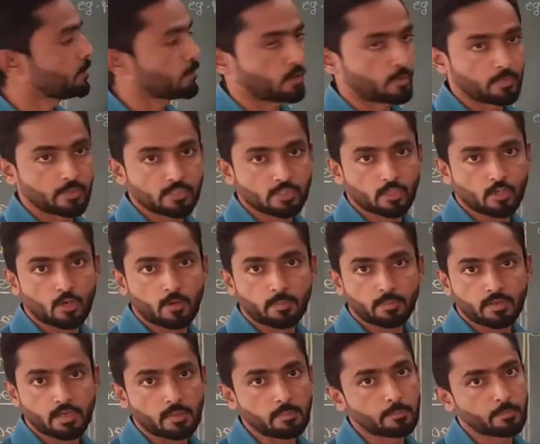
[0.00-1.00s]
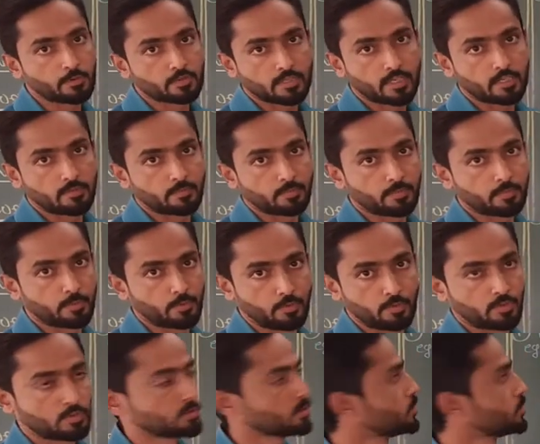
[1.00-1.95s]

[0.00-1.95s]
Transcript: of formation of composite fruit.